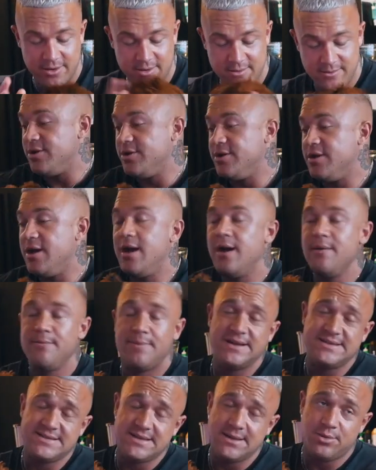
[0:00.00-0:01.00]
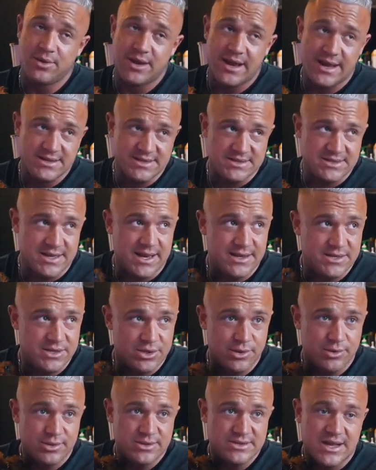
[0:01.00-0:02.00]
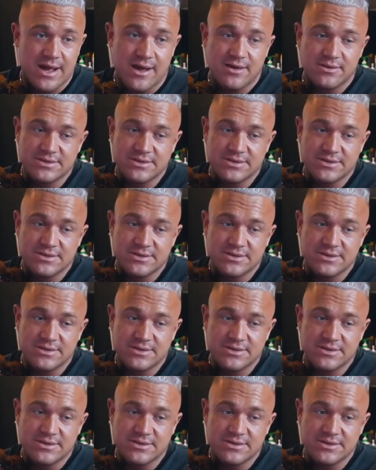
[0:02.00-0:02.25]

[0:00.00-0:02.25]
So basically what I decided to do was I